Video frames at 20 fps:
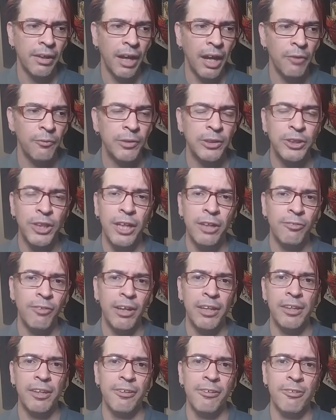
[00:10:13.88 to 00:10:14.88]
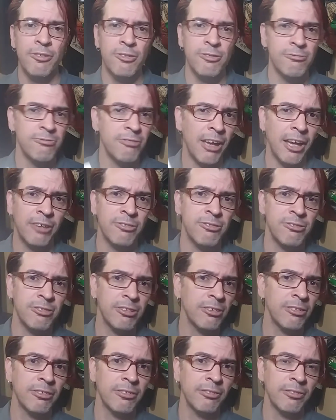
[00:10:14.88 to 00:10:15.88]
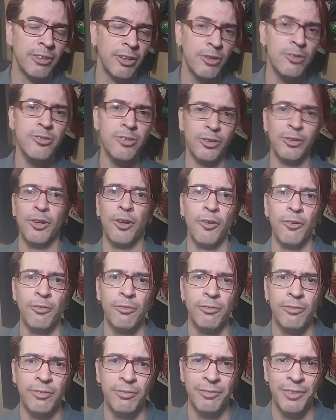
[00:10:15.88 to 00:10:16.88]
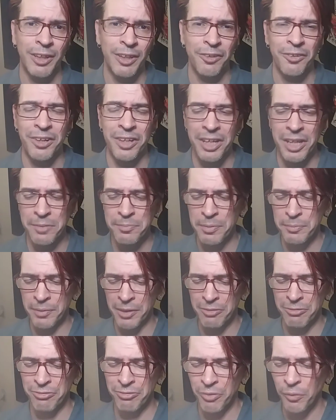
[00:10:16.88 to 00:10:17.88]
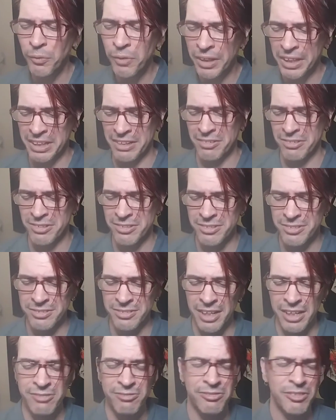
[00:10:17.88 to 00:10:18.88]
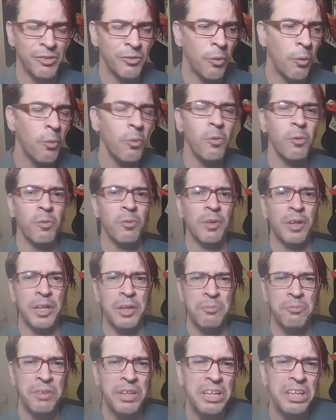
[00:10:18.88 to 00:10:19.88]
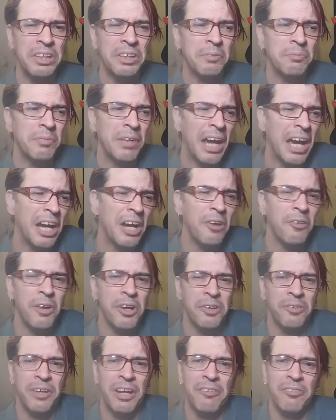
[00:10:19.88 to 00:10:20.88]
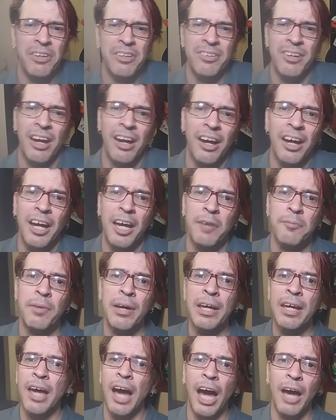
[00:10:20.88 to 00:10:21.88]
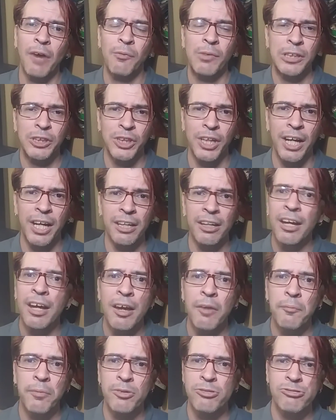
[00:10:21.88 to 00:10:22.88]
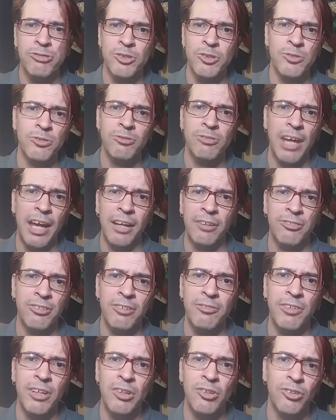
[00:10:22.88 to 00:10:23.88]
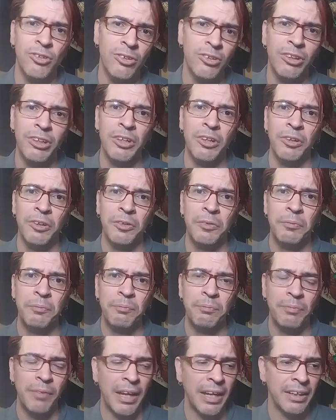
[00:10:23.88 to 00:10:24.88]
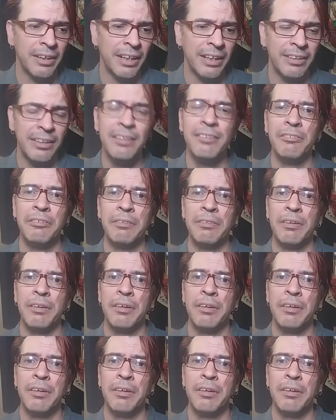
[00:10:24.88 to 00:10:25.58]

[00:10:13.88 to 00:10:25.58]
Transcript: I wish I'd read these texts years ago. Here I am in my 40s. I feel old, and I'm reading them now. I don't have the time. I wish I'd pursued activities earlier, and I didn't.